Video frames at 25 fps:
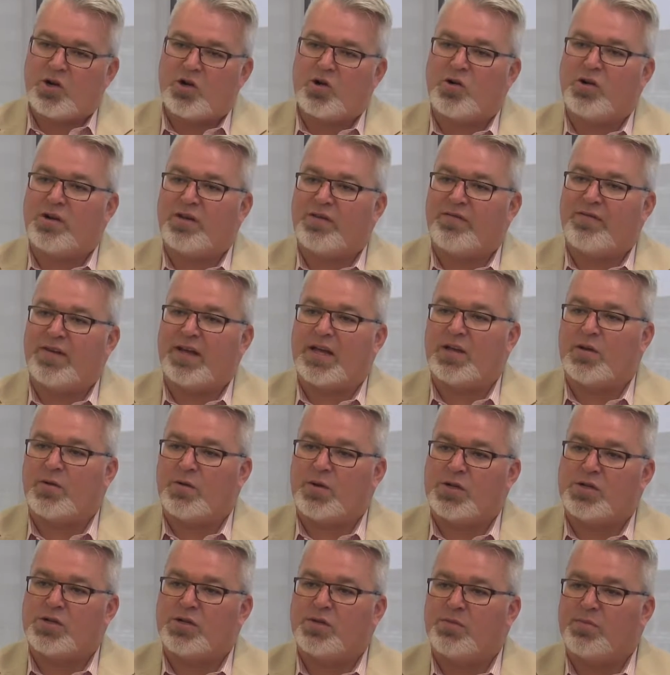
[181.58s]
current
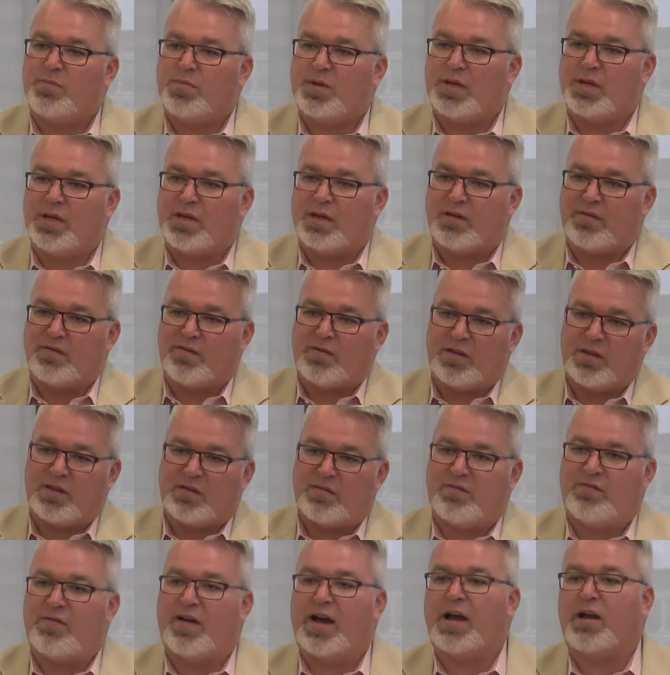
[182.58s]
evaluation be of the
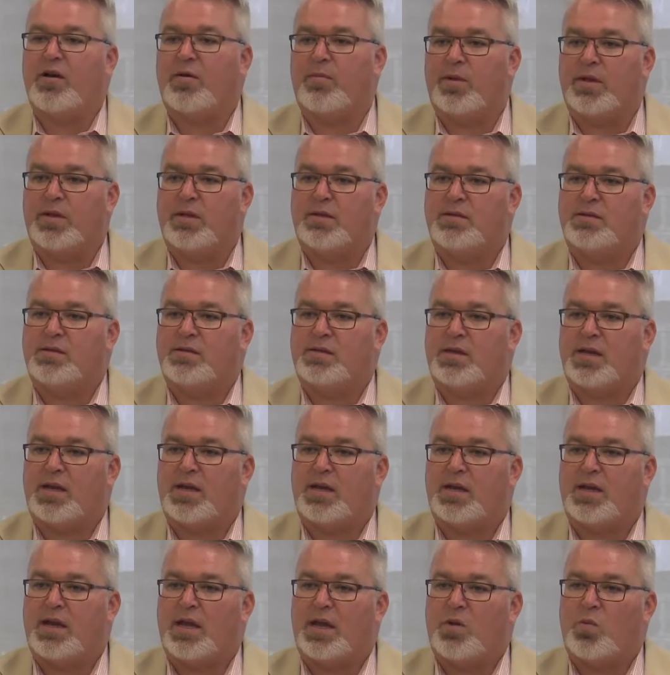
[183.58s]
environment,
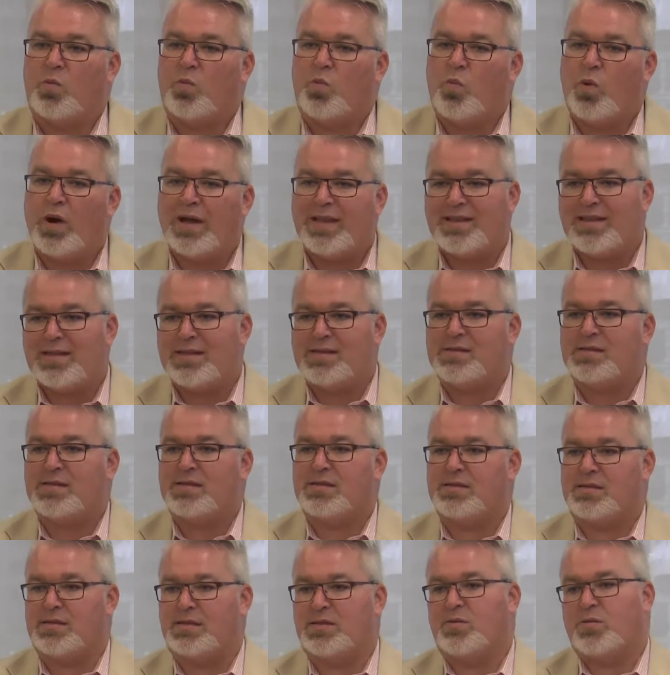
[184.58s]
and what does the
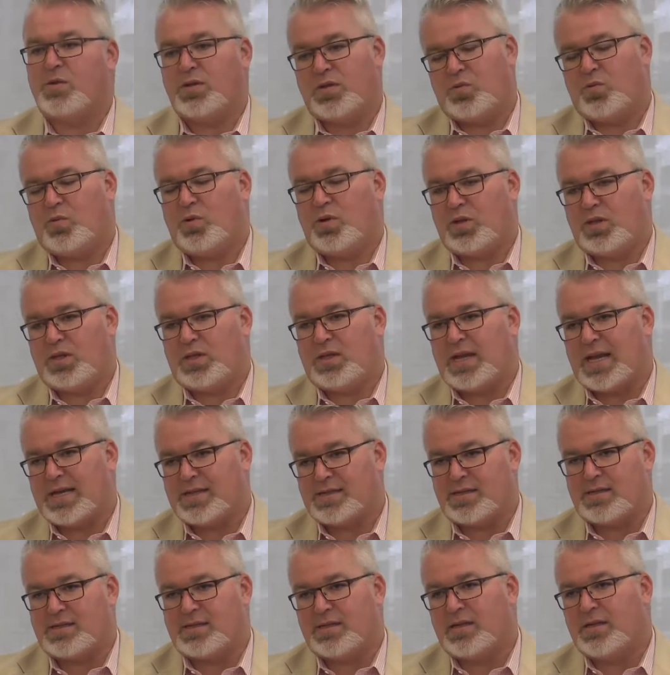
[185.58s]
seed,
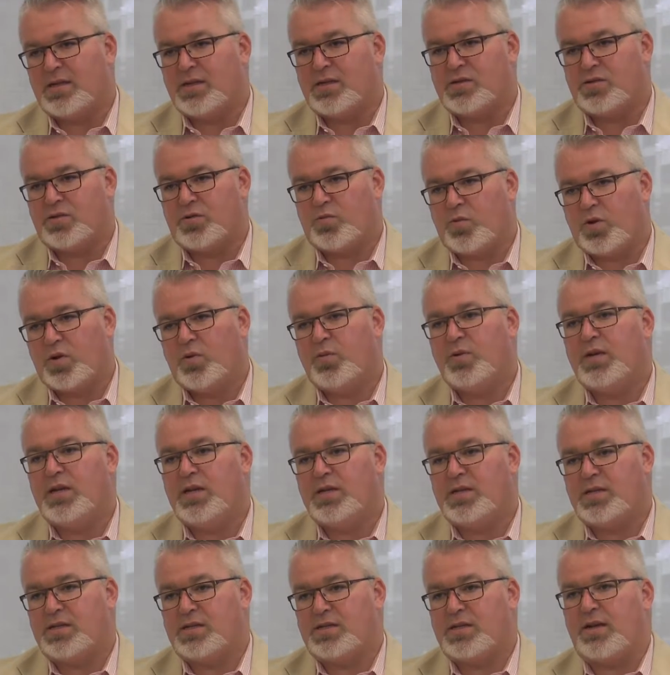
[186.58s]
as the seed industry, what do we
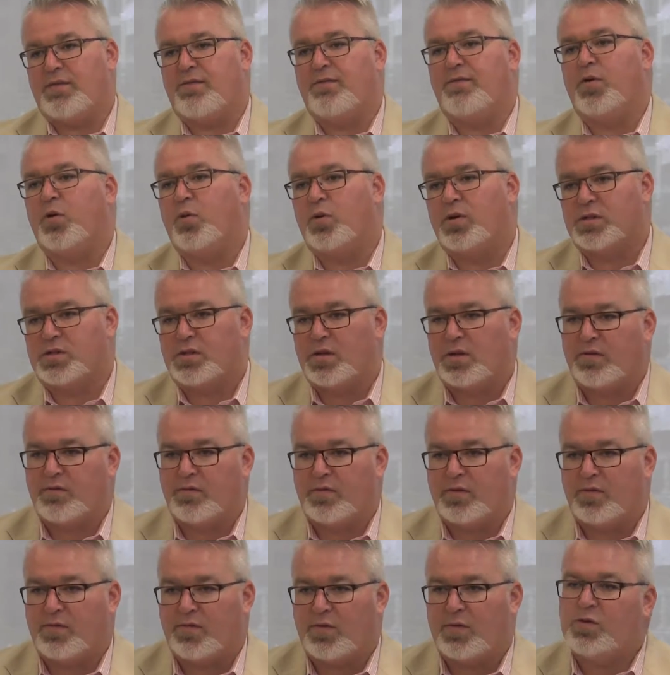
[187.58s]
need to stay focused on
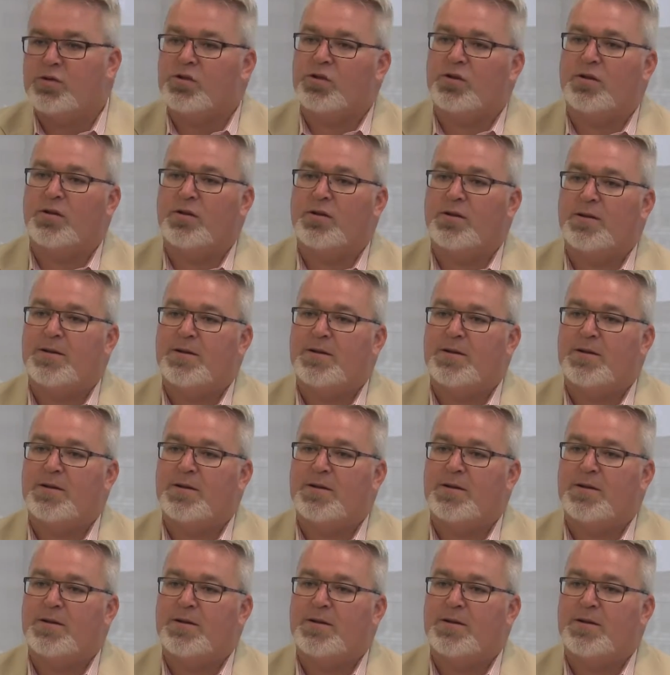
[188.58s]
for the future?